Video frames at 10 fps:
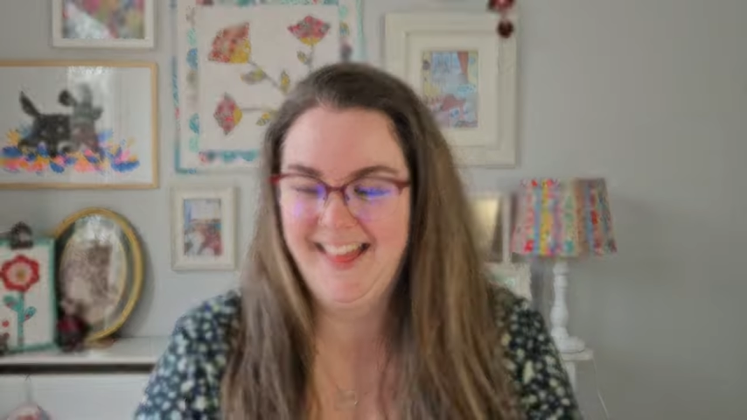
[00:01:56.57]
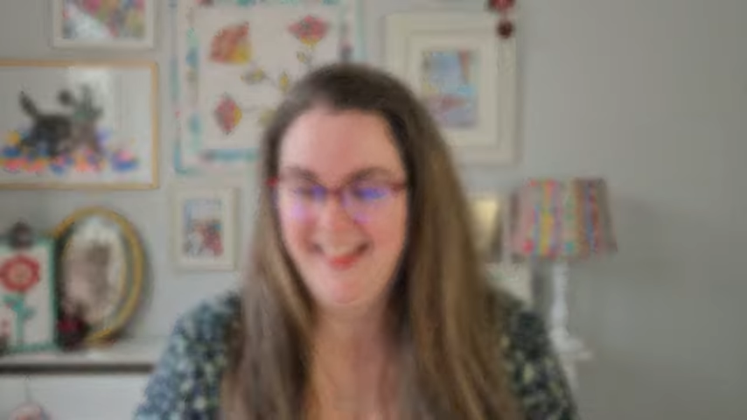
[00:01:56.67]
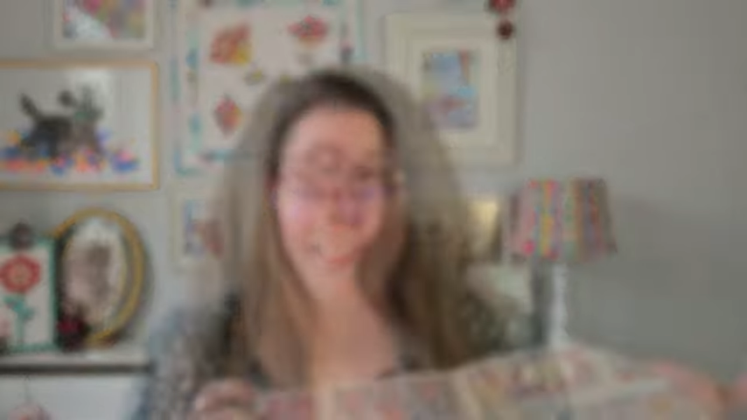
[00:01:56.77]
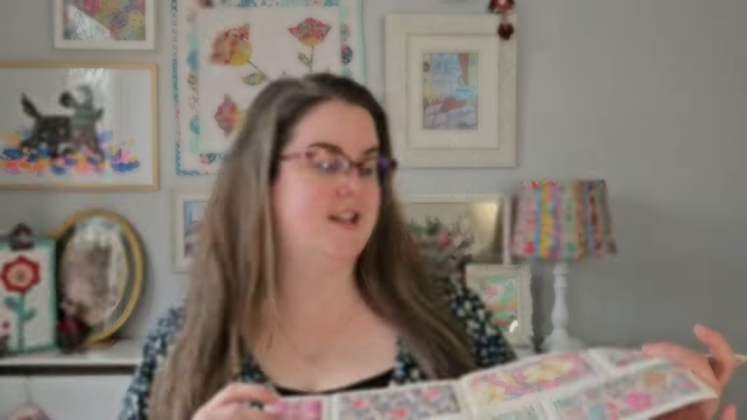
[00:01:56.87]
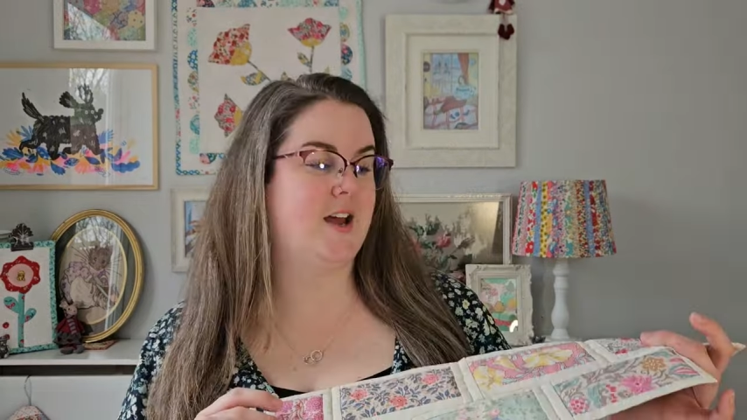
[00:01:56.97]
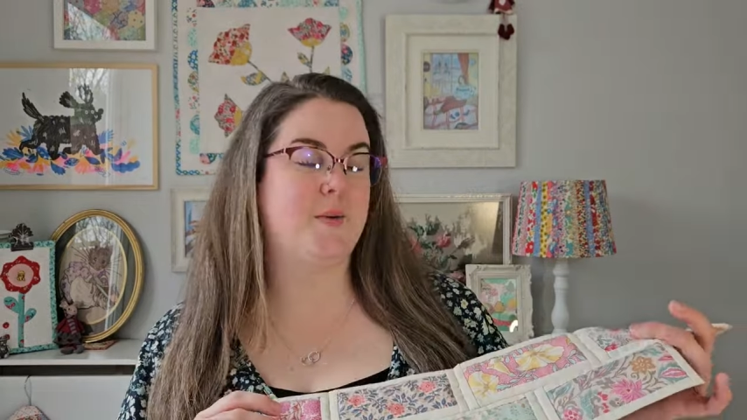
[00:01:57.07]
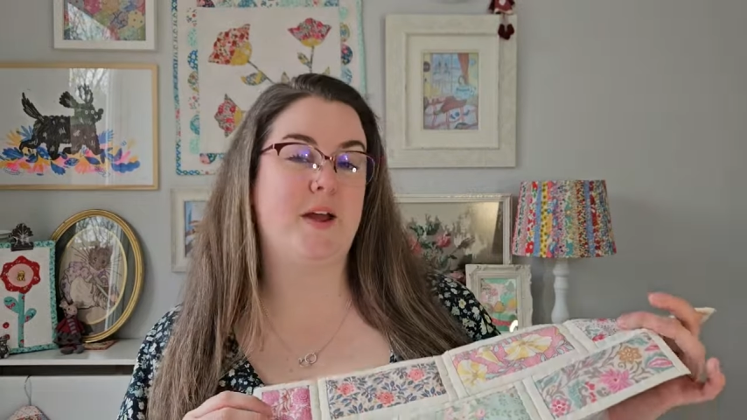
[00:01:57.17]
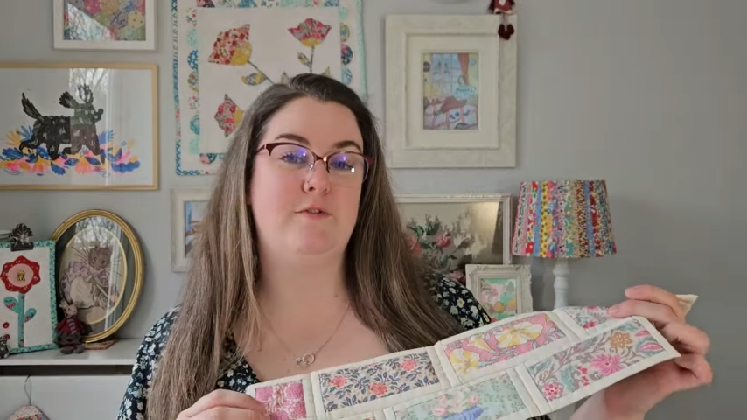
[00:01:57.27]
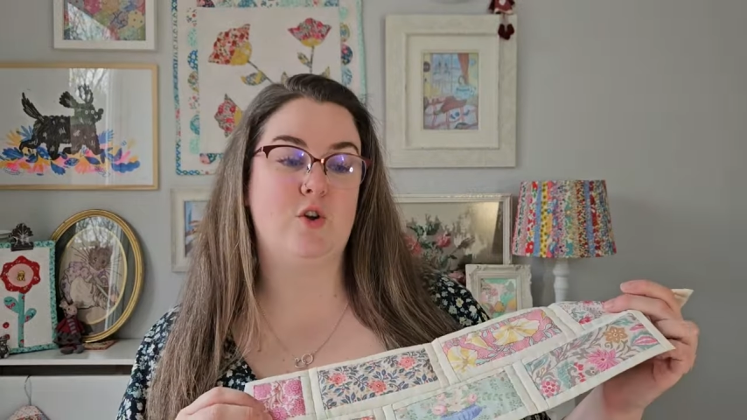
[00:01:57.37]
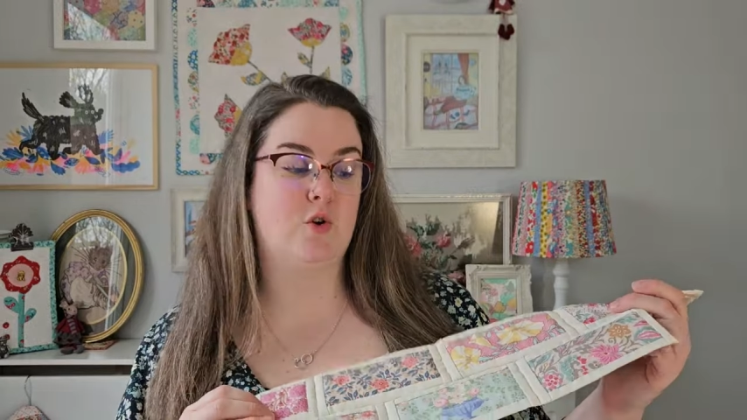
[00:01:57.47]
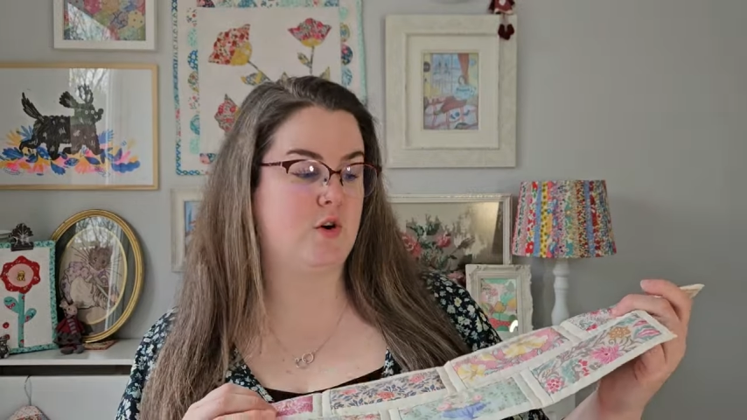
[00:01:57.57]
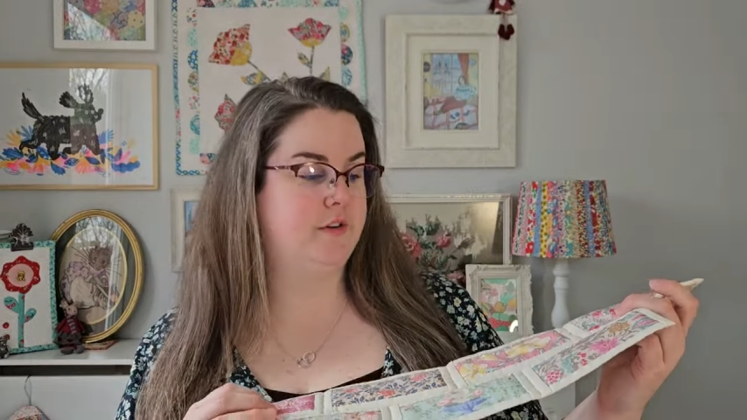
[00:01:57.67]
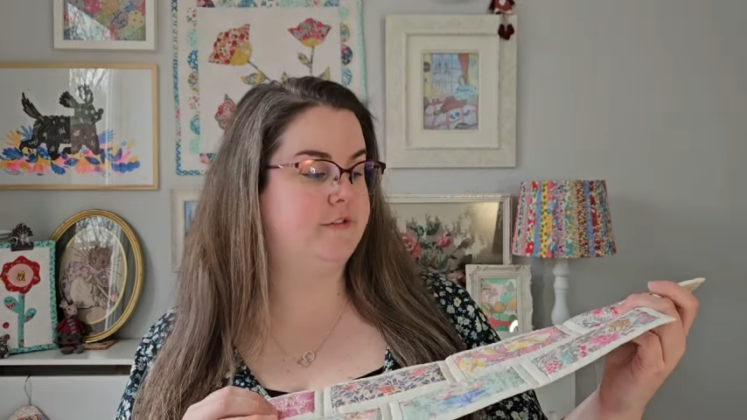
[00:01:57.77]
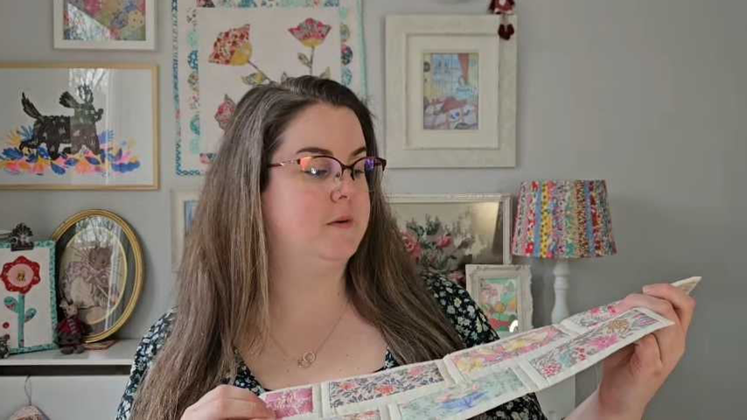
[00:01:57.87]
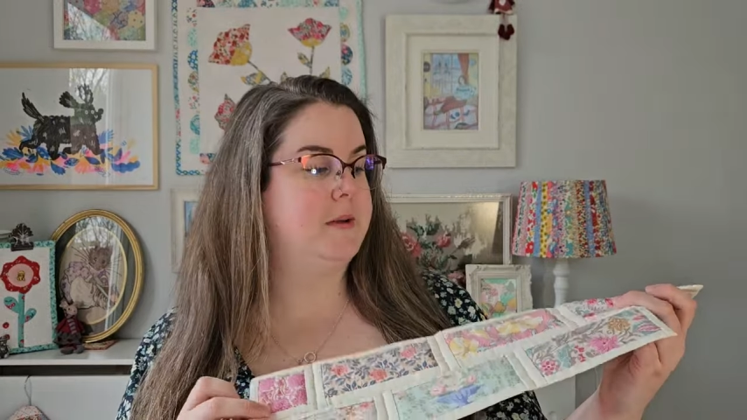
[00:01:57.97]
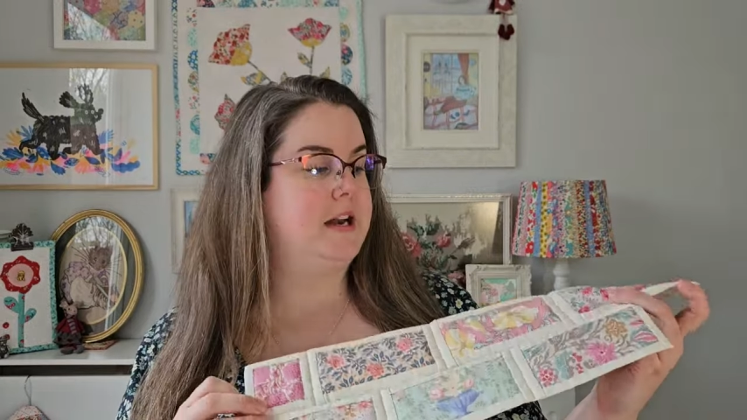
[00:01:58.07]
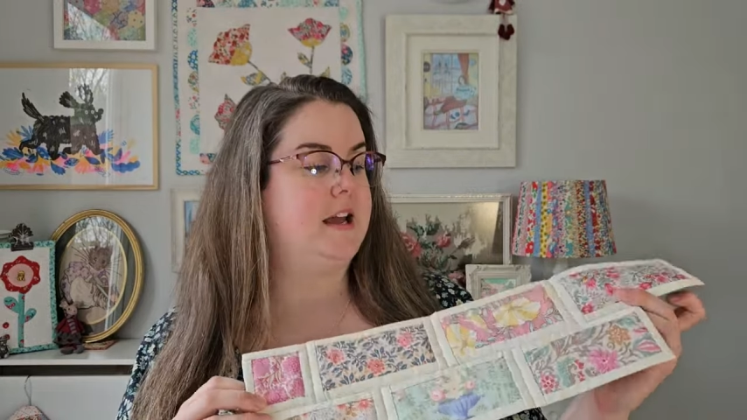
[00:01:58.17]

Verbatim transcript: So if you're unfamiliar,